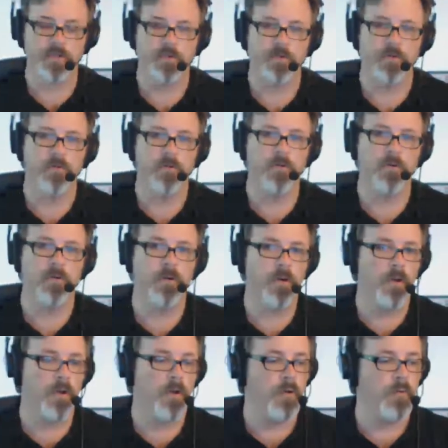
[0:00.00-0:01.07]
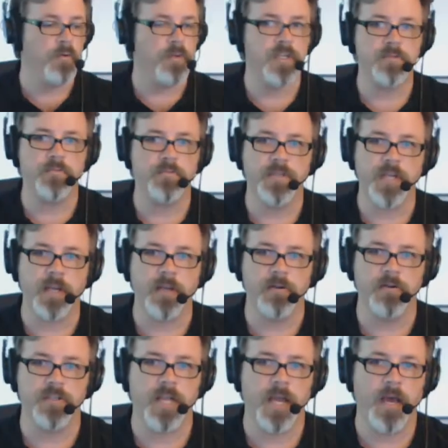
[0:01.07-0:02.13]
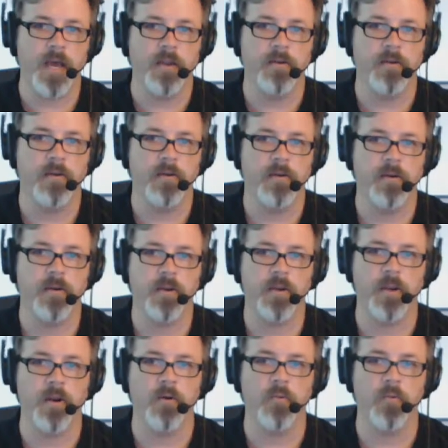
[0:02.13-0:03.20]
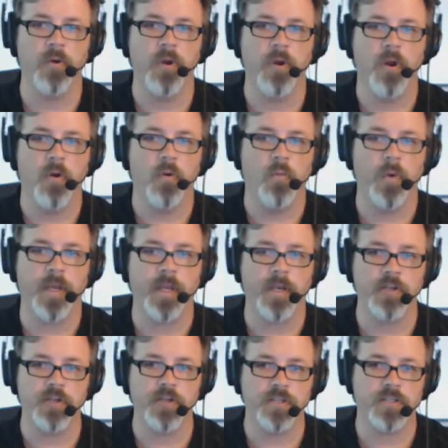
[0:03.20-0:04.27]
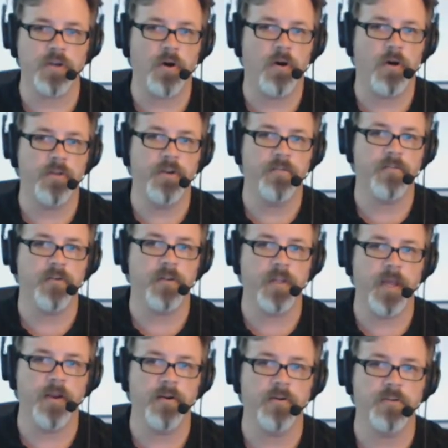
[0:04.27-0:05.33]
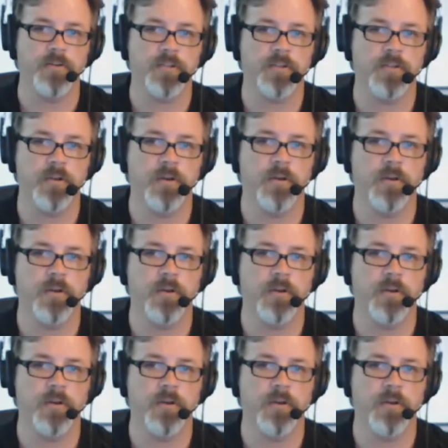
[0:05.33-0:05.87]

So with this particular sound, you know, we can adjust all the different layers.